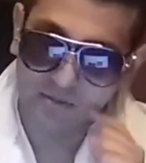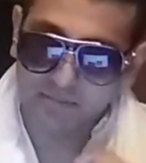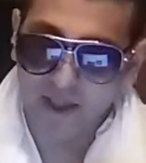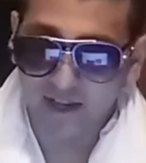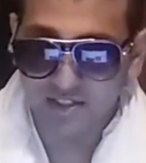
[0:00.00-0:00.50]

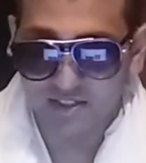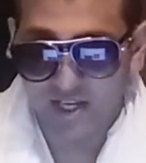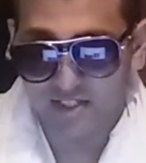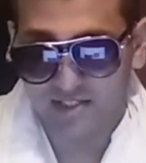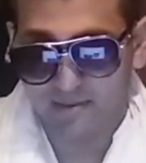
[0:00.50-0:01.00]

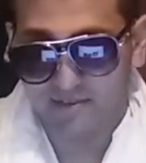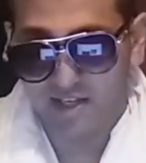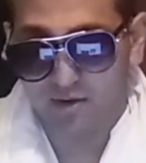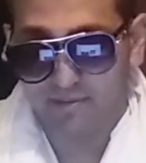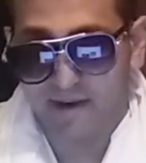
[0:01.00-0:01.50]
Backstage, Sami
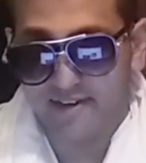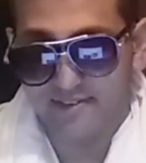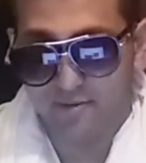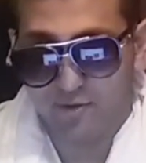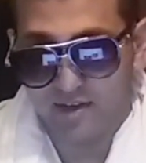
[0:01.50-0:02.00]
Zayn rags
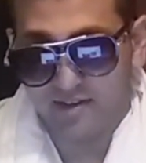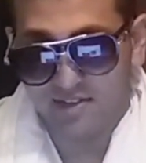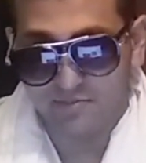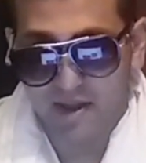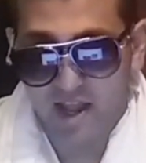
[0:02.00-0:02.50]
out winning
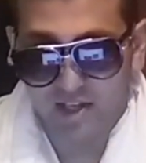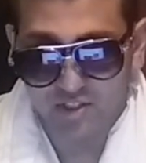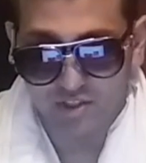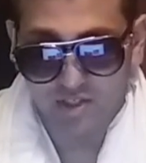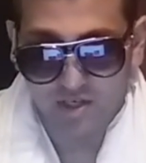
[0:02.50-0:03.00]
his
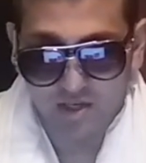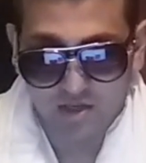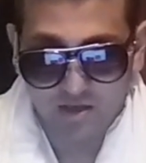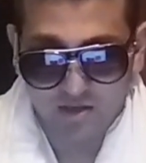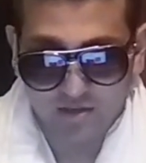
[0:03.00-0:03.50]
match.
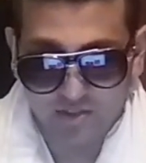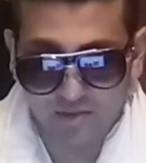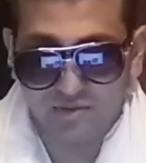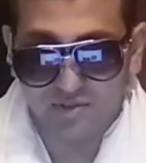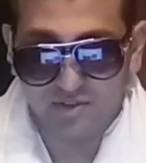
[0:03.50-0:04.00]

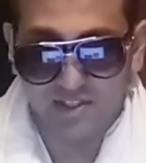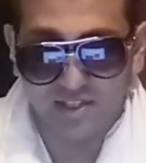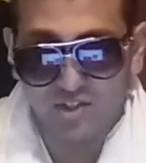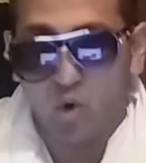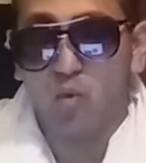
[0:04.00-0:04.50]
Juso
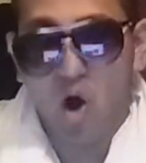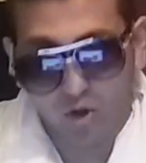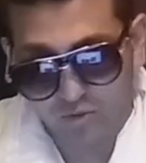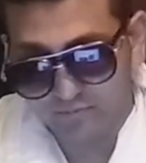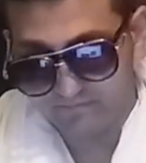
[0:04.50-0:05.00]
says, "You're
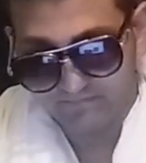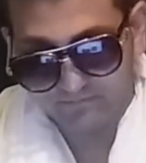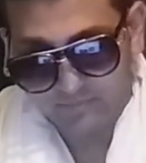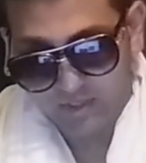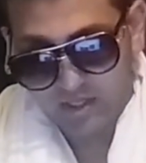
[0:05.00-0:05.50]
welcome."
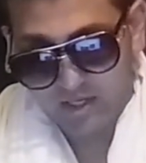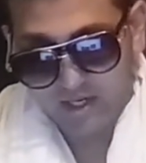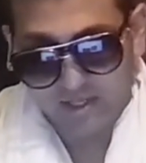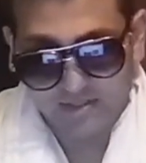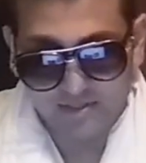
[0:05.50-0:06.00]

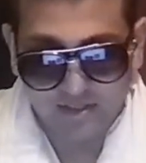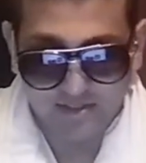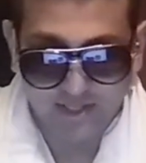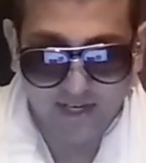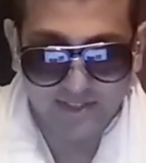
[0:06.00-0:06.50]
And
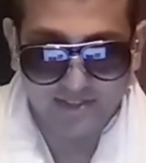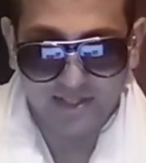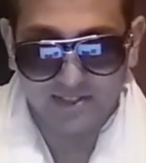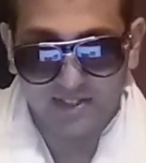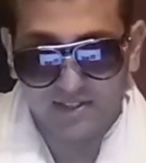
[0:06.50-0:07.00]
Zayn
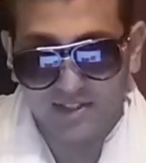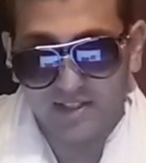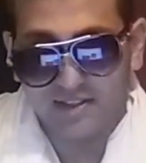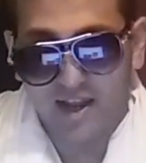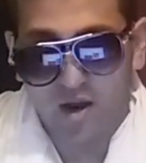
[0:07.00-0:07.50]
says he
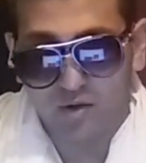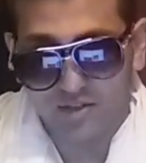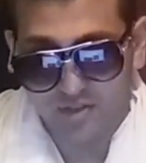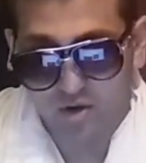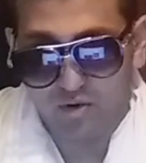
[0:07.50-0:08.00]
did that on
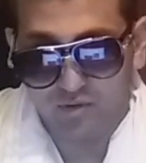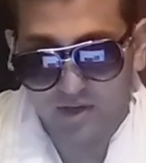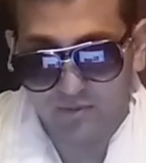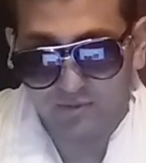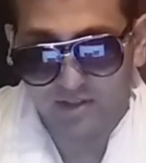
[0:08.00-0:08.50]
his own
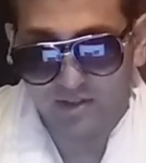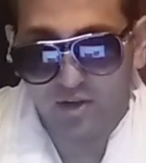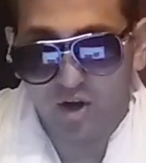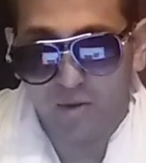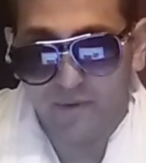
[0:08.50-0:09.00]
and with a
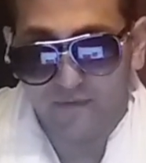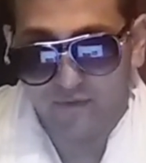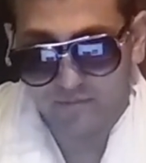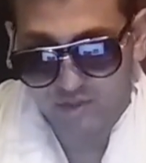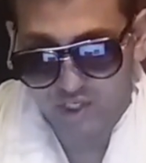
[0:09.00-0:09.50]
little help
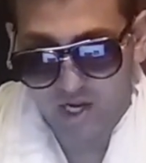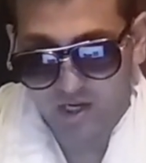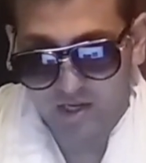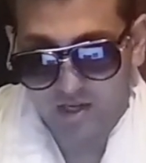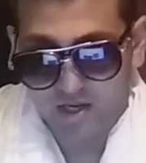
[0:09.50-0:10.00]
from
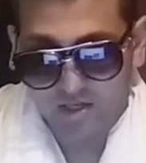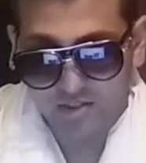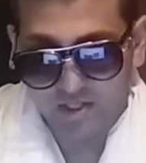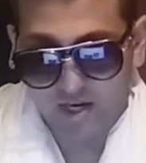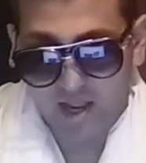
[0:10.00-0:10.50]
Jay.
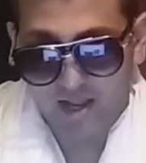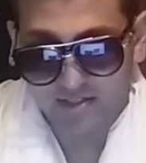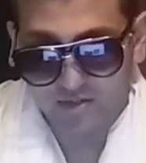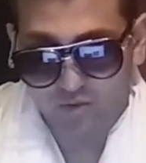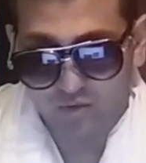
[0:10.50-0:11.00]
Jay
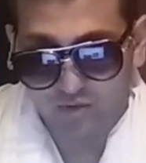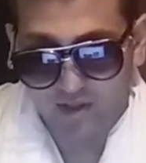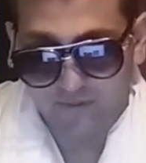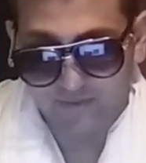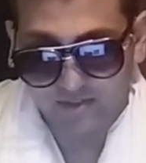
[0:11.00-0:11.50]
asked Solo
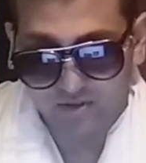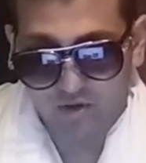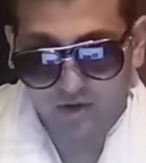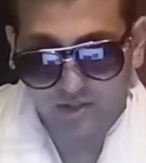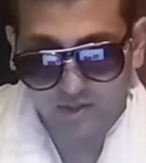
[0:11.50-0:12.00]
if he
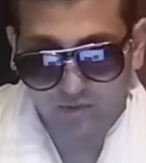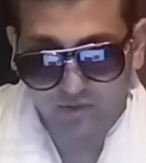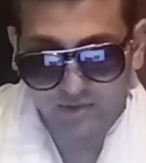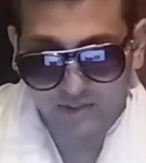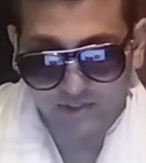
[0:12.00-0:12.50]
saw it.
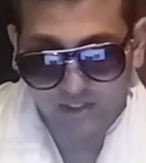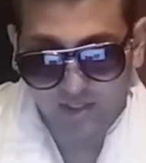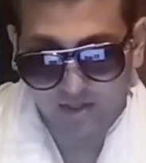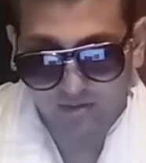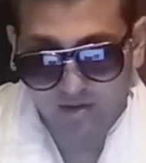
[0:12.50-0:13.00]
Solo
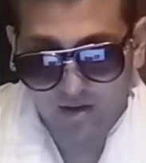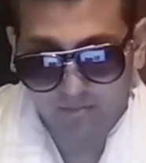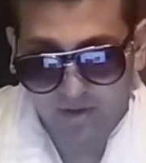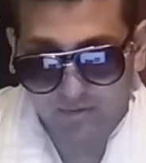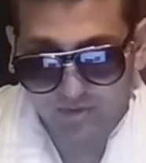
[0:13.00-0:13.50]
didn't,
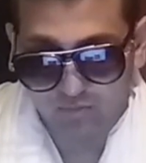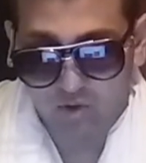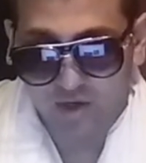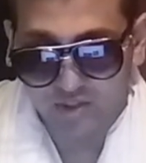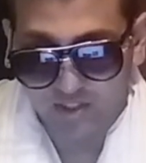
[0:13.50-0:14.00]
but he was
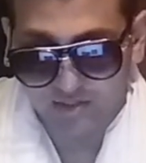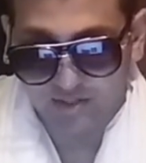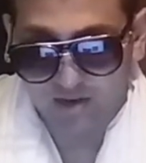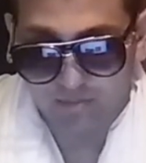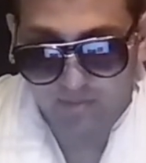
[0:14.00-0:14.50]
watching
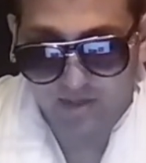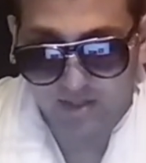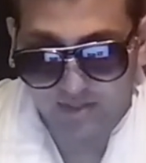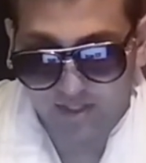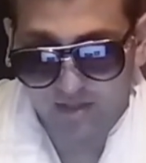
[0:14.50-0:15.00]
Sammy
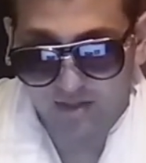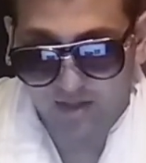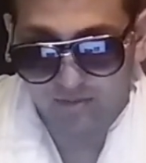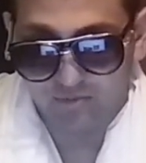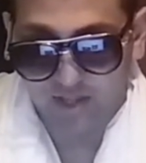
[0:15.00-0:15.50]
because he
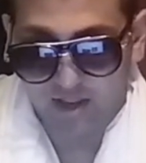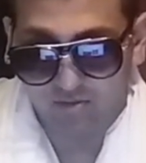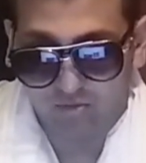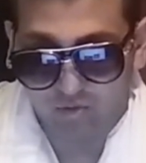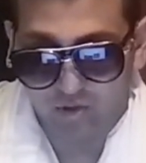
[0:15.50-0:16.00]
can't
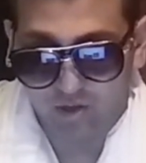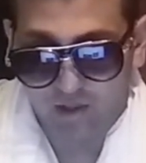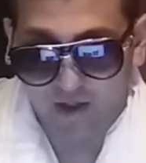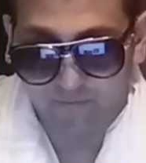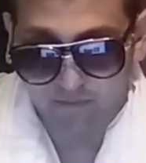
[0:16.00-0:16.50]
learn a
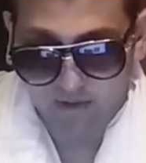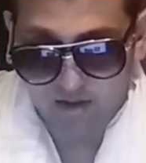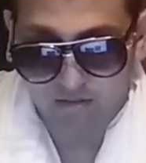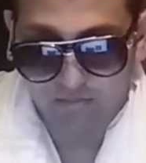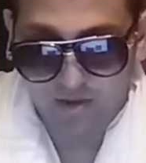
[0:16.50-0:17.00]
lot from
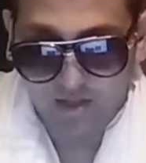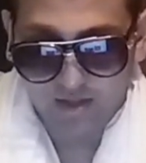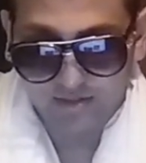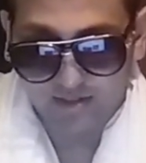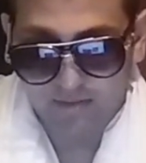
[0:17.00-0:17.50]
him.
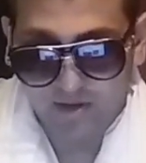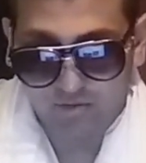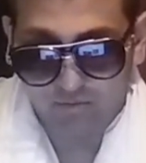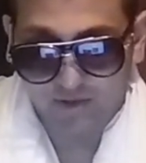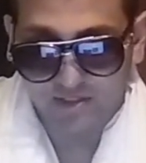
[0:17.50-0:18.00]
Sammy
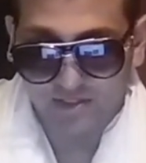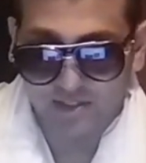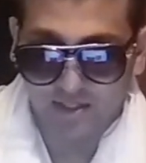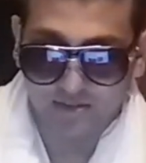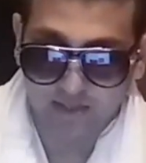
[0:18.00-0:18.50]
agrees and
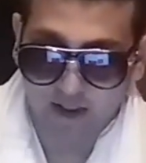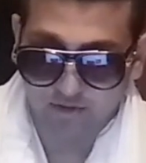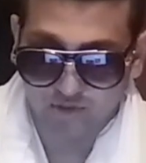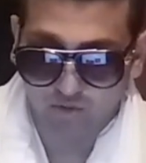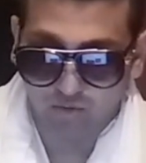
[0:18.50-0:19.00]
says now
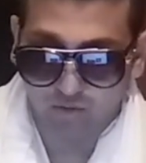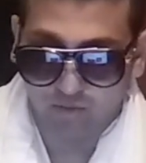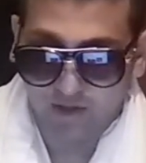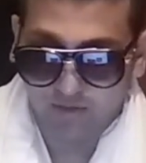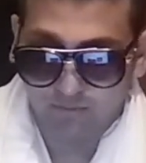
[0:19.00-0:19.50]

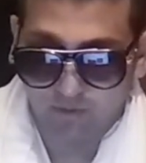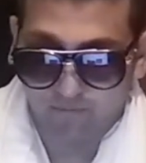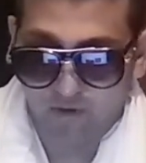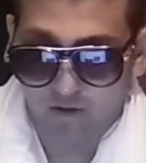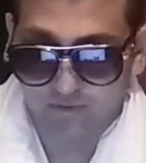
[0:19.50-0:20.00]
Solo will
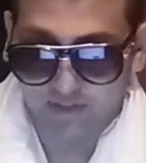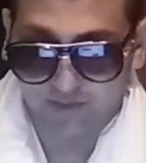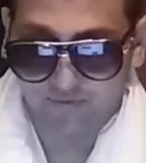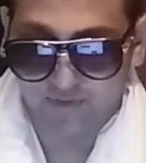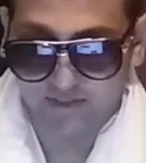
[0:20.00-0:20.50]
follow in his
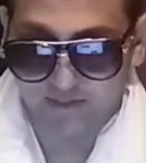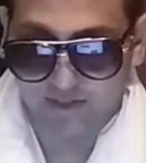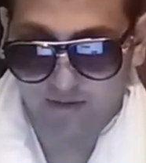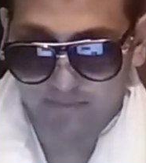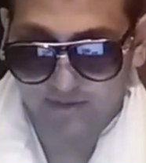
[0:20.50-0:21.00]

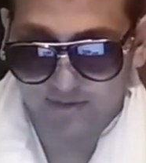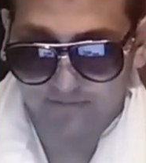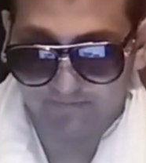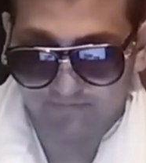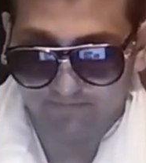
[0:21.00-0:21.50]
footsteps.
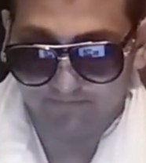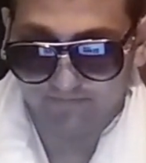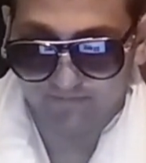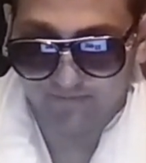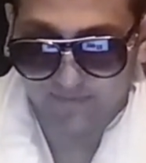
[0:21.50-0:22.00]

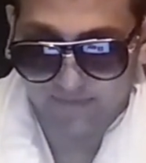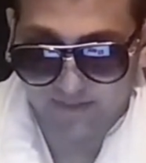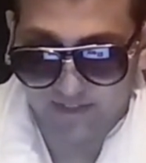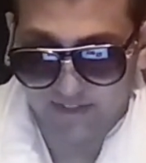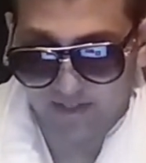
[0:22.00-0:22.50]

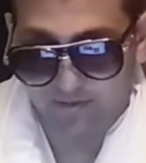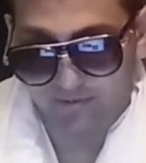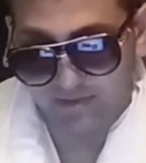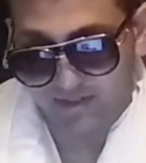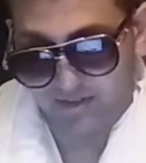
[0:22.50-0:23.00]
Just like,
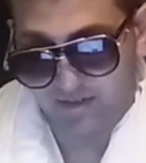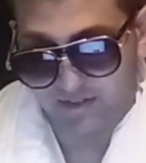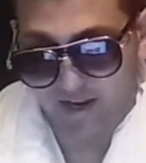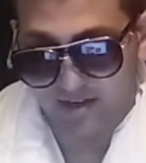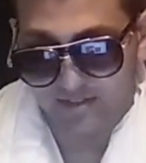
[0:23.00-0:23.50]
you know,
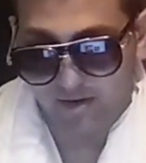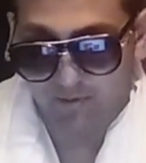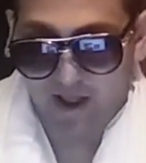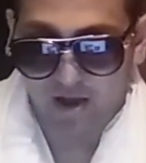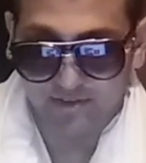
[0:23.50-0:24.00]
kind of like,
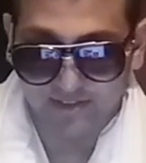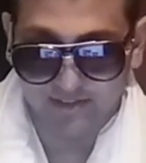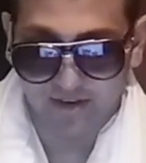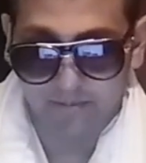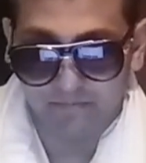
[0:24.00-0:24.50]
wow, that's
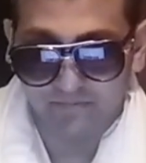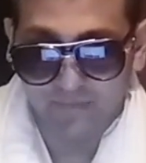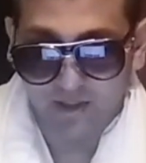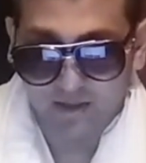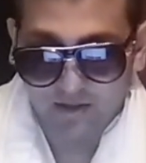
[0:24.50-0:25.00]
dumb.
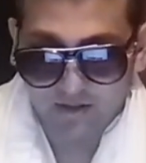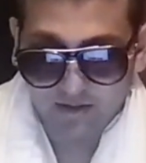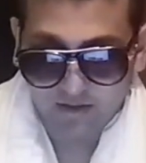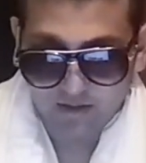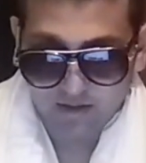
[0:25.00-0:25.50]

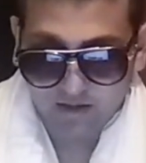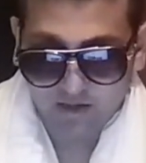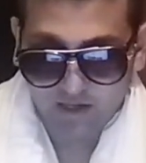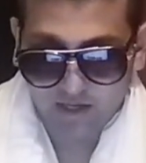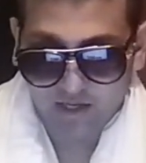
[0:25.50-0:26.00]

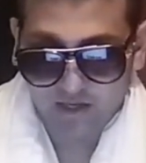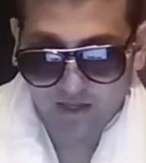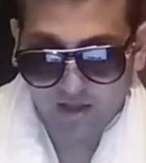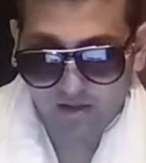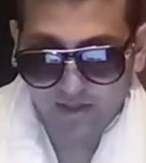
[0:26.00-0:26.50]

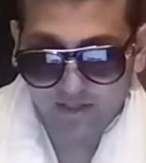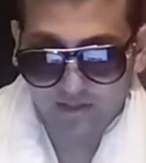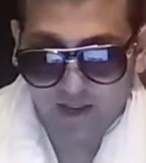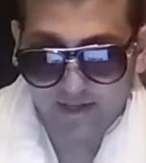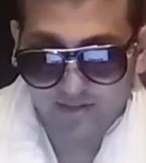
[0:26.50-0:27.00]
LA
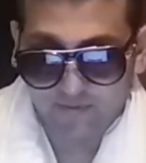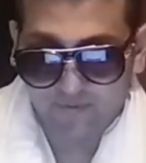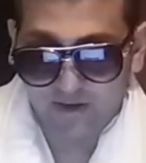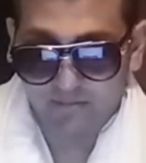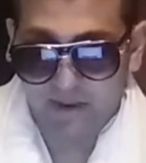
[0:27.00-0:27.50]
Knight
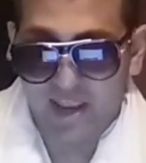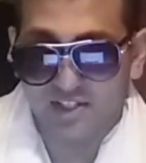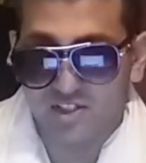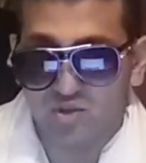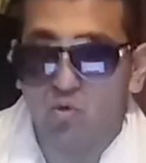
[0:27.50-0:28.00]
defeated
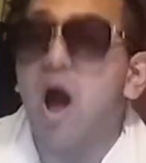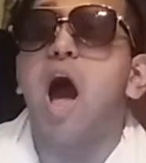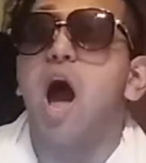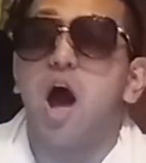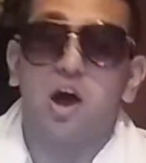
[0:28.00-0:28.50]

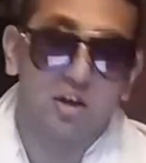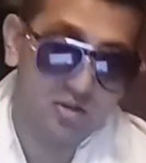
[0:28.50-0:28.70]
Mansoir.